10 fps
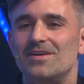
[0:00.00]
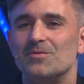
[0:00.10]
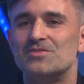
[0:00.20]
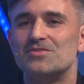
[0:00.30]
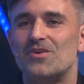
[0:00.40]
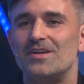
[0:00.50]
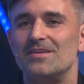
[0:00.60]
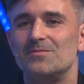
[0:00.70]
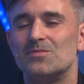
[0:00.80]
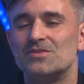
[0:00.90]
we're trying
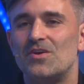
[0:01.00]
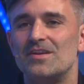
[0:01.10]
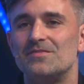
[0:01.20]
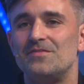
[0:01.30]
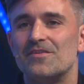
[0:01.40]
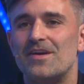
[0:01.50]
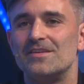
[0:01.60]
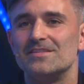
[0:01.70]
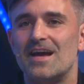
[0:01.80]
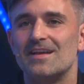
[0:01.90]
to figure out
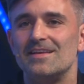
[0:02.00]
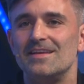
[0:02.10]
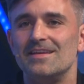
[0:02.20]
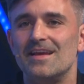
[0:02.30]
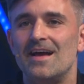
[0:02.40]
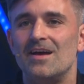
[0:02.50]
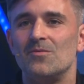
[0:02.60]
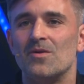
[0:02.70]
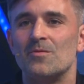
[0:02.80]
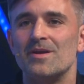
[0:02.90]
exactly
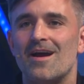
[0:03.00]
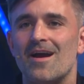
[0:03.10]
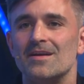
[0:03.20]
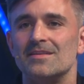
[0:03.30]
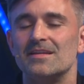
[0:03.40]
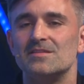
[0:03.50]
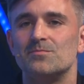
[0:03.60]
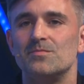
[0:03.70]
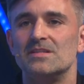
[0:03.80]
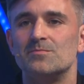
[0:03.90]
where we are. I think
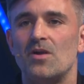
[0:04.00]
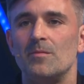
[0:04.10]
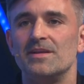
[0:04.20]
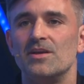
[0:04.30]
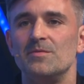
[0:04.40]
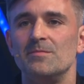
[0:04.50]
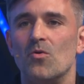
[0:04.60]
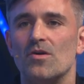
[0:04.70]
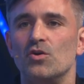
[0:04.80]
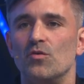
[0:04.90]
it's probably going to be
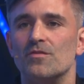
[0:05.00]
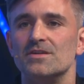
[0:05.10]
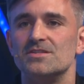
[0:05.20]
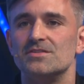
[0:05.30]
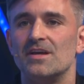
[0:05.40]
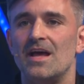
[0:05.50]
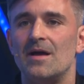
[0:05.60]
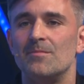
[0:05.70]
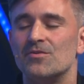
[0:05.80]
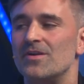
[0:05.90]
more coverage
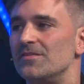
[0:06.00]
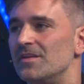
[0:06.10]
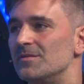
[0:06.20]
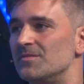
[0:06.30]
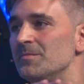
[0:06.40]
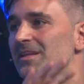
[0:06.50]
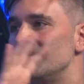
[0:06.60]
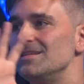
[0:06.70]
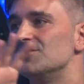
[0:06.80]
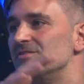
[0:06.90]
around the Middle
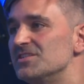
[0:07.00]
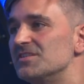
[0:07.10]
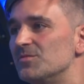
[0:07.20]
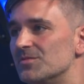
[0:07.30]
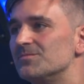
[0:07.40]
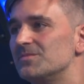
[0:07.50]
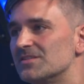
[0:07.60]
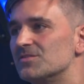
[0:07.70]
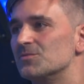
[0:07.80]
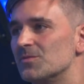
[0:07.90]
East region, but
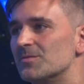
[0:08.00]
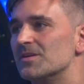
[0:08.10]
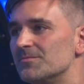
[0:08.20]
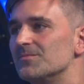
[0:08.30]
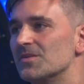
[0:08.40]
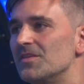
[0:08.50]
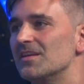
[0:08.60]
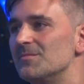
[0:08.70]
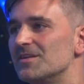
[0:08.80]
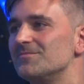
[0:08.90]
that's just where we're thinking about.